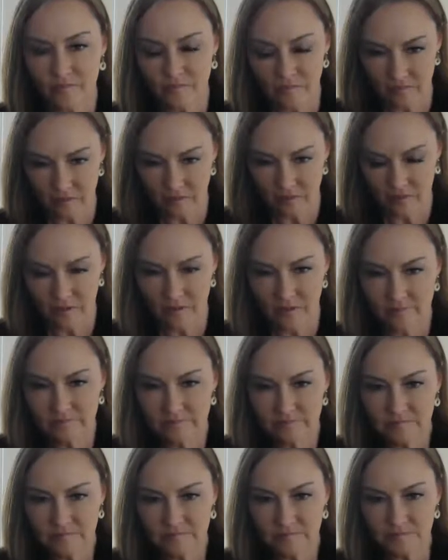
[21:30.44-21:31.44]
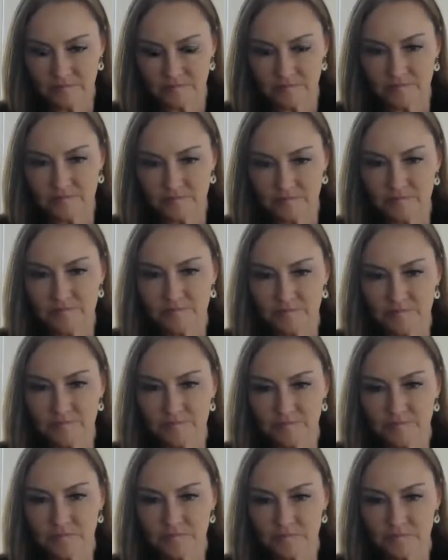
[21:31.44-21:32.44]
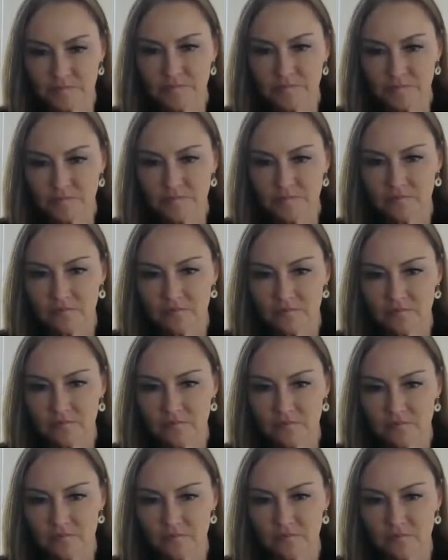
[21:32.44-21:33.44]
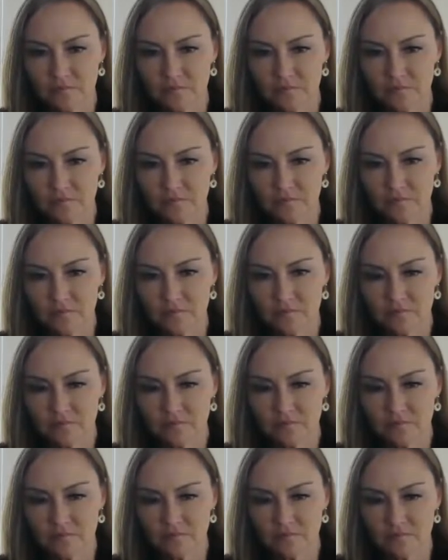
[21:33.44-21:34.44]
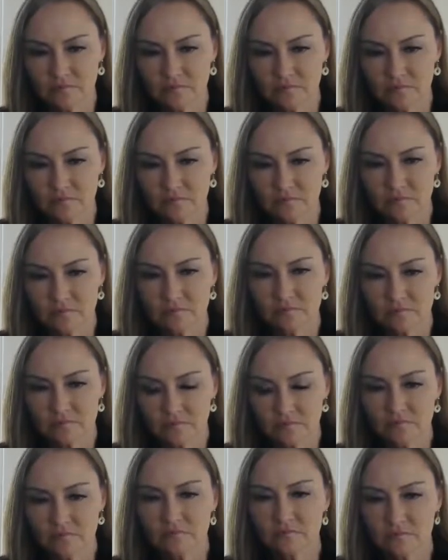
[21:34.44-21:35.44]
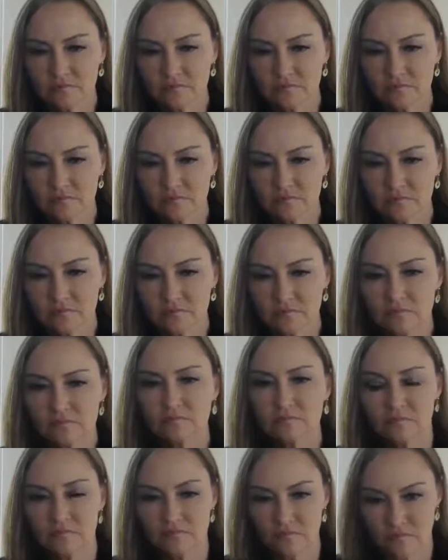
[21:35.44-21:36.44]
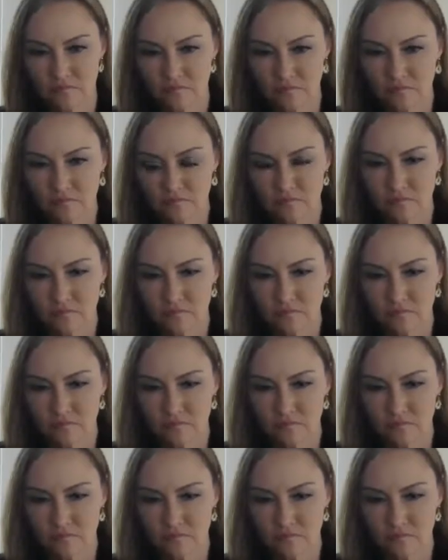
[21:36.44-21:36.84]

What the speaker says: (not speaking)